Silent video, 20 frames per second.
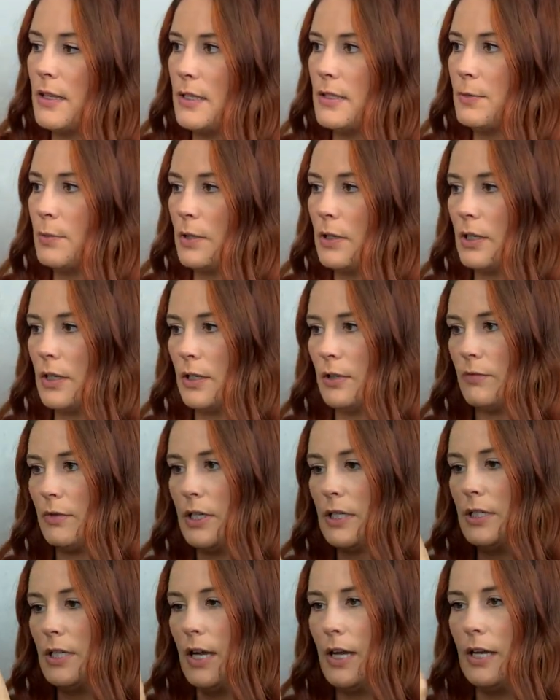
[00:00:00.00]
This one
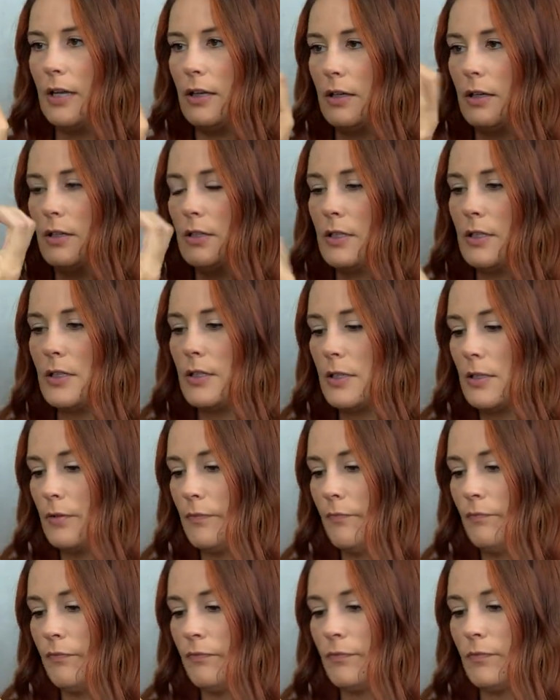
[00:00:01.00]
retails
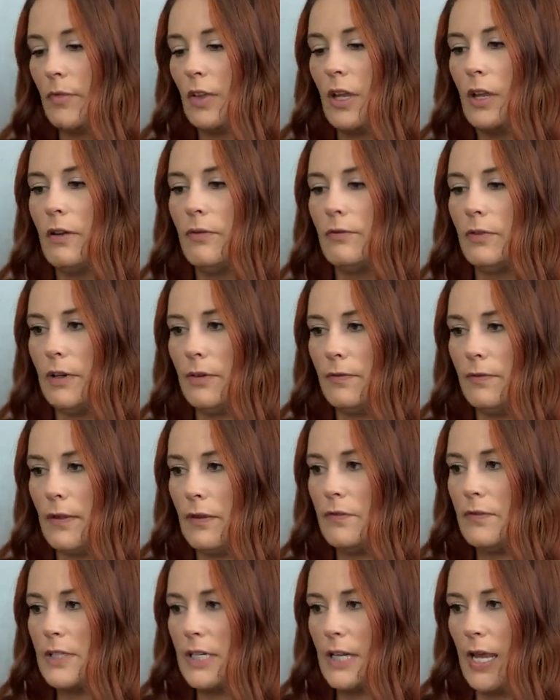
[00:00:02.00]
for
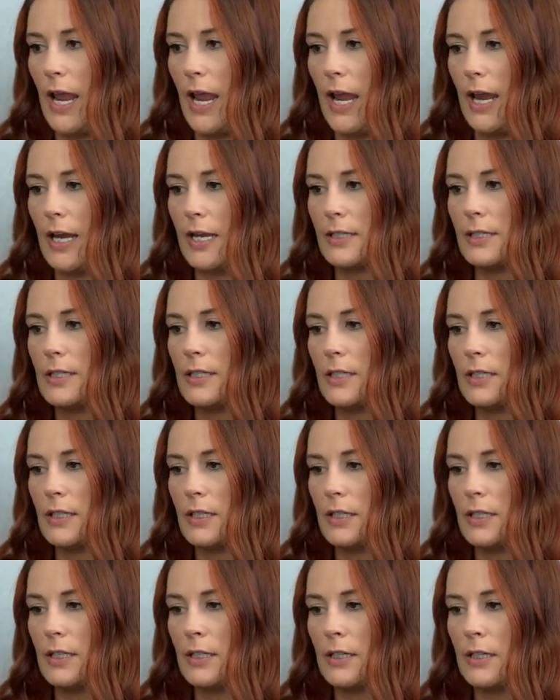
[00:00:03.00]
$58.
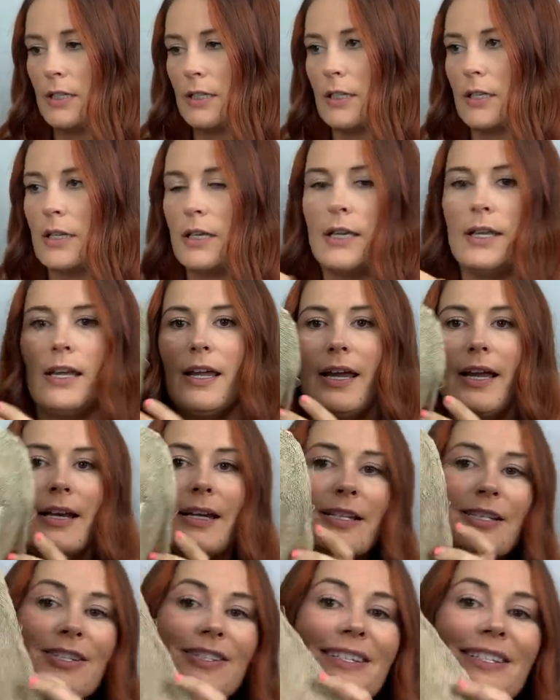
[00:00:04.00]

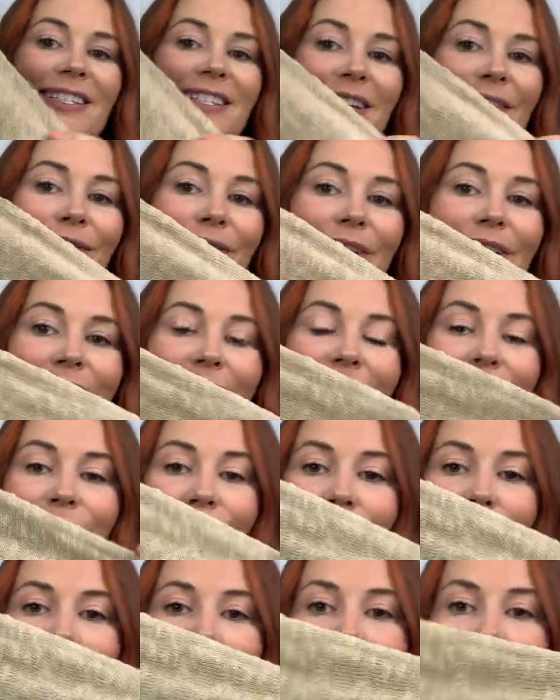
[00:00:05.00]
And it's just a really
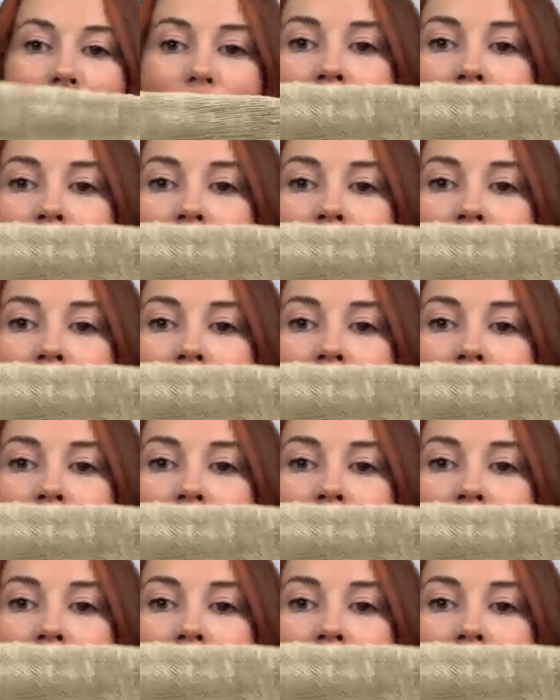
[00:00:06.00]
cute,